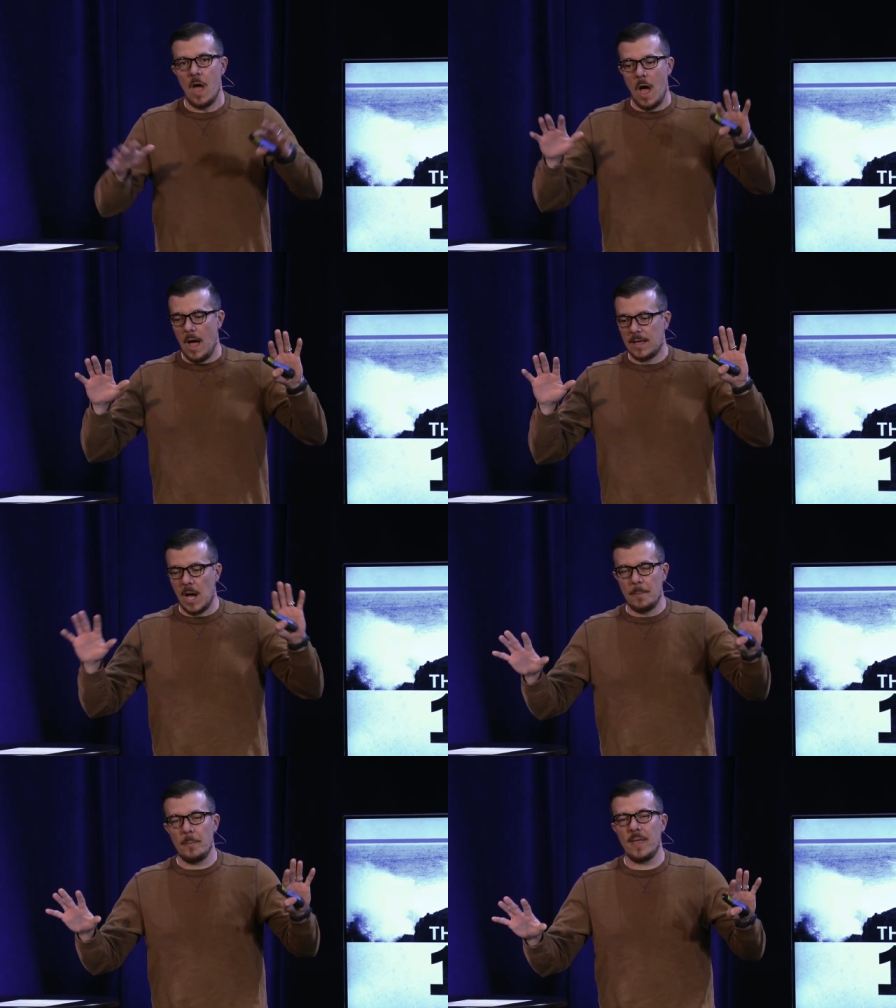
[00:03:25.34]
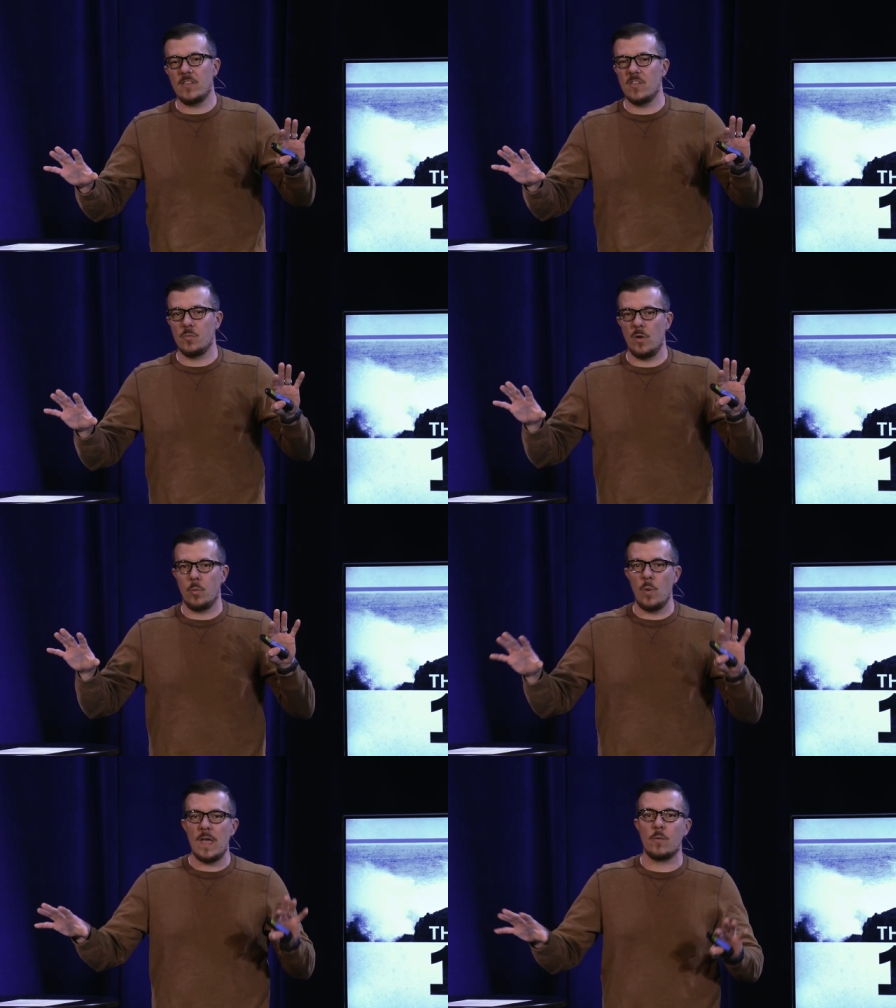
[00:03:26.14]
uh, a couple places with
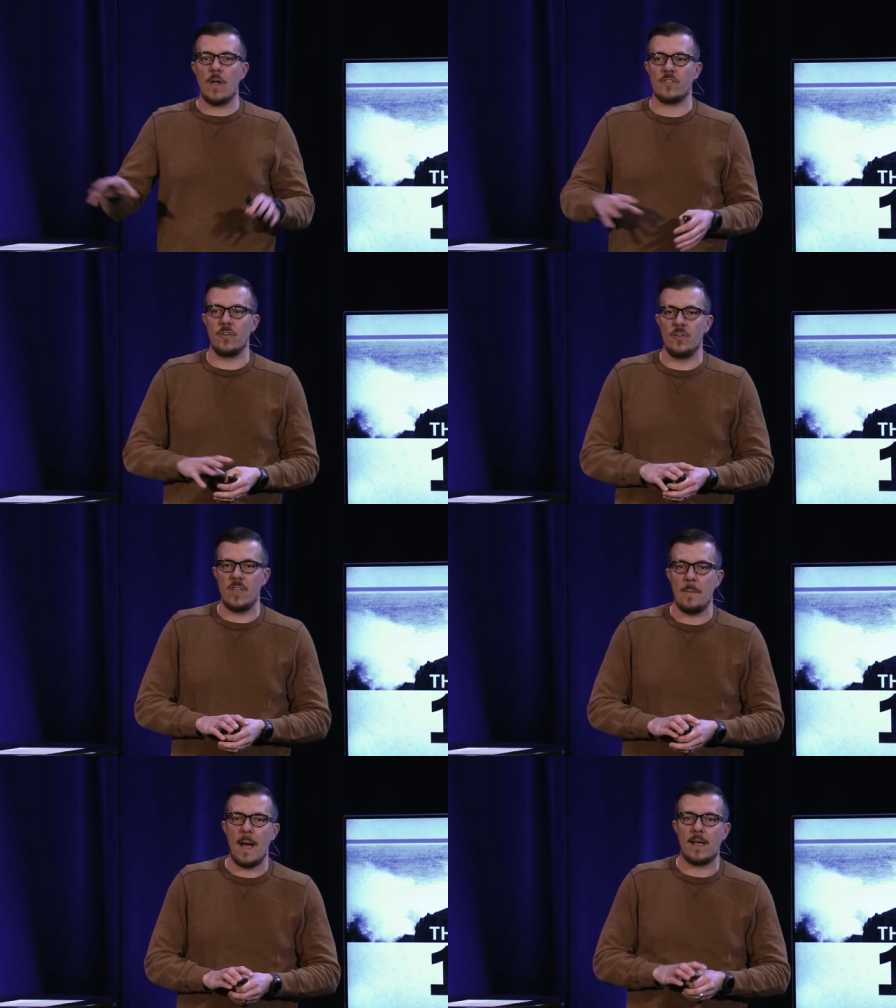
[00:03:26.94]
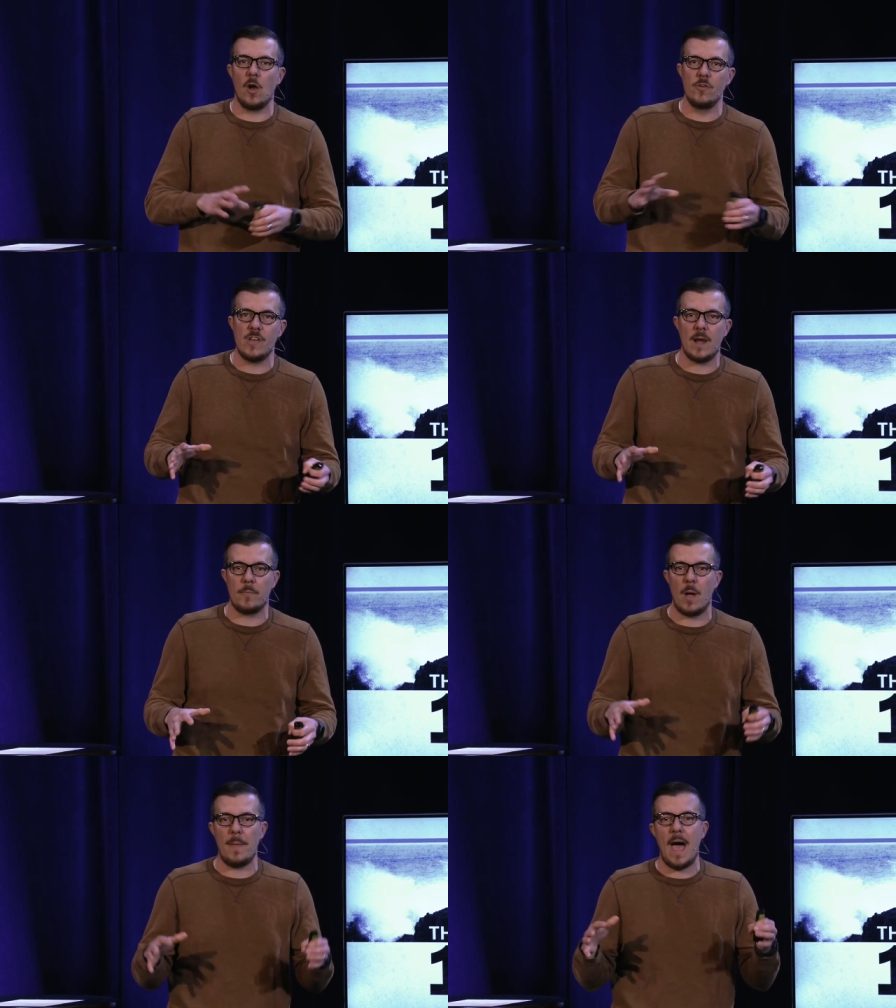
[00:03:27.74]
weak wrestlers, and my coach had a
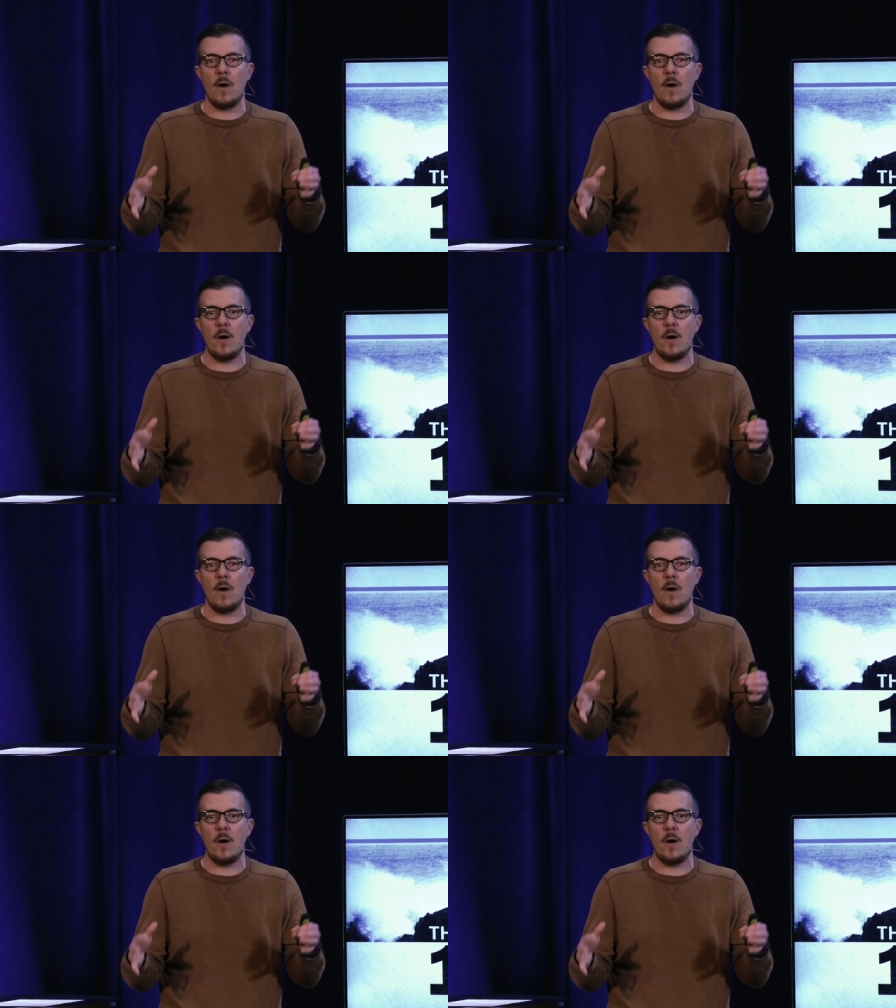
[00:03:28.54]
problem.